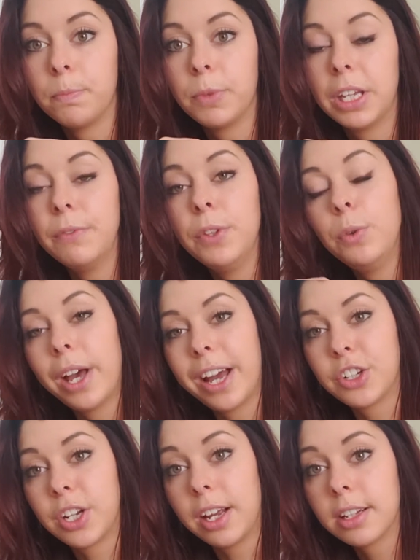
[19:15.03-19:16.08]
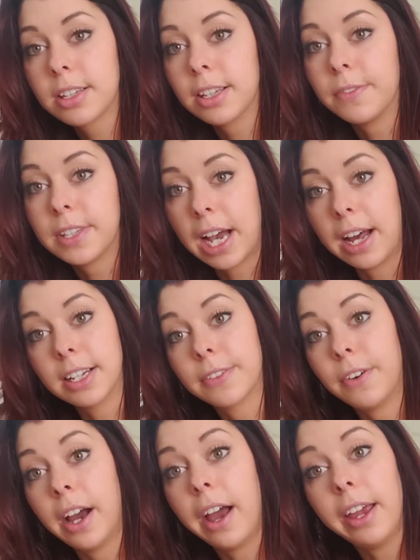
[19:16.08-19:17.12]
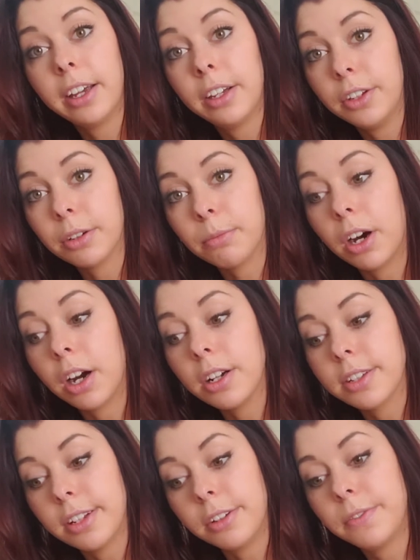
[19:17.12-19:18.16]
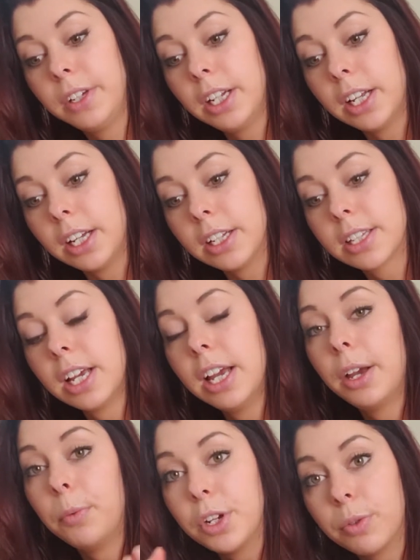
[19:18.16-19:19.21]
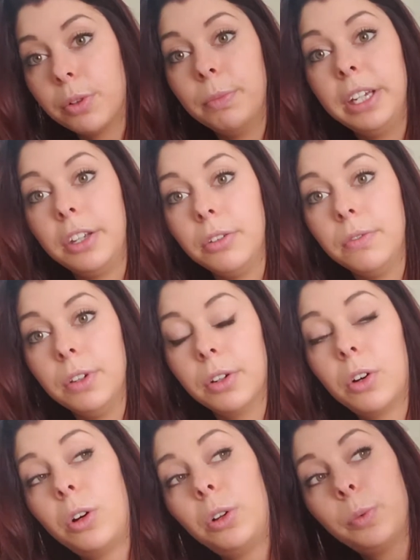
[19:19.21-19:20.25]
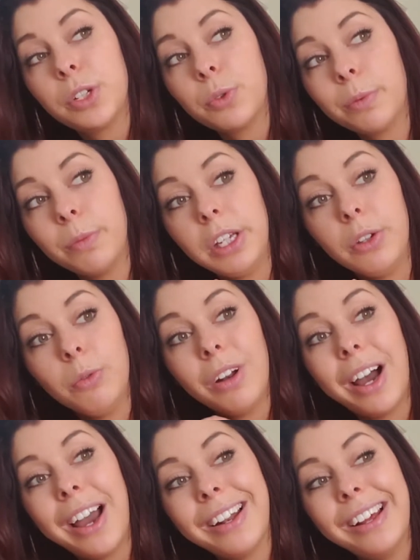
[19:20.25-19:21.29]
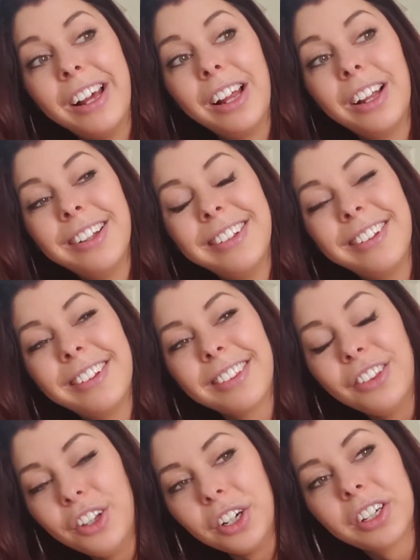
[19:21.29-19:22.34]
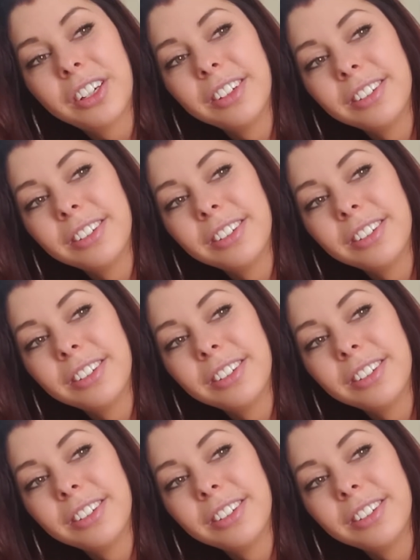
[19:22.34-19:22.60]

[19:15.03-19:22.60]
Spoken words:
give you that chance of satisfying your Mars and your Venus, which will make you feel whole, which will make you not look